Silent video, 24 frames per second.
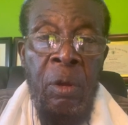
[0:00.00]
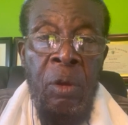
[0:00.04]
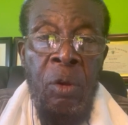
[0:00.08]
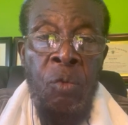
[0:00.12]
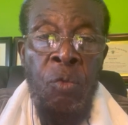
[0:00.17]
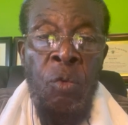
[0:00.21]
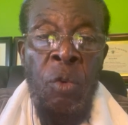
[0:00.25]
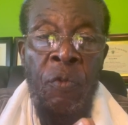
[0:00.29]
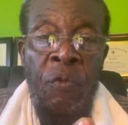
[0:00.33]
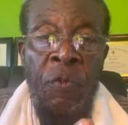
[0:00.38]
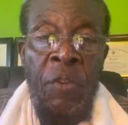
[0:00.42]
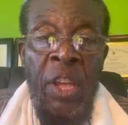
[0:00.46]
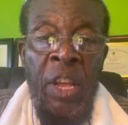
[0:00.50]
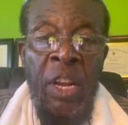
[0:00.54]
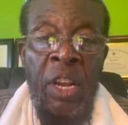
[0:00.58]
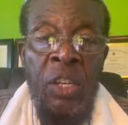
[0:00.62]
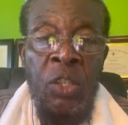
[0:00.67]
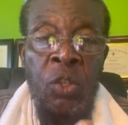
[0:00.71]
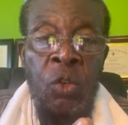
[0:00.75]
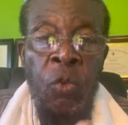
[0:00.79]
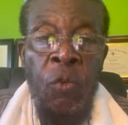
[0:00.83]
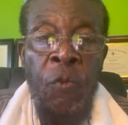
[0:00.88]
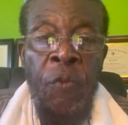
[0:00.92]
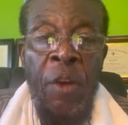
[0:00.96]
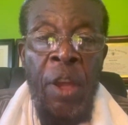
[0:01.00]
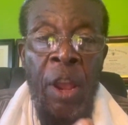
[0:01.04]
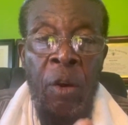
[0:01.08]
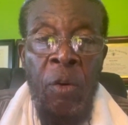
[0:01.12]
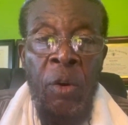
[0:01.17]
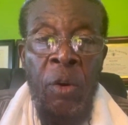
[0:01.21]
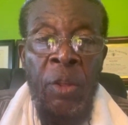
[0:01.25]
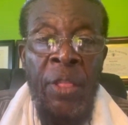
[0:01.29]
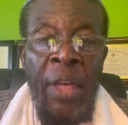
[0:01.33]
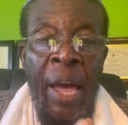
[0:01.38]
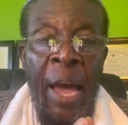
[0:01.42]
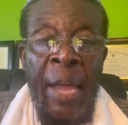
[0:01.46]
revealed to
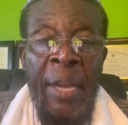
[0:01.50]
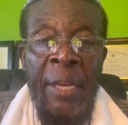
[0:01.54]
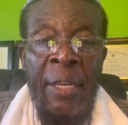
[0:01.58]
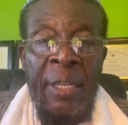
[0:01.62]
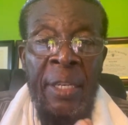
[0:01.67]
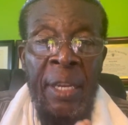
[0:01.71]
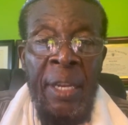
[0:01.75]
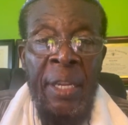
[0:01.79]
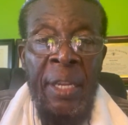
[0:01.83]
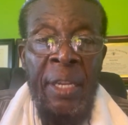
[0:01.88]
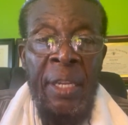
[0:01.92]
Pharaoh that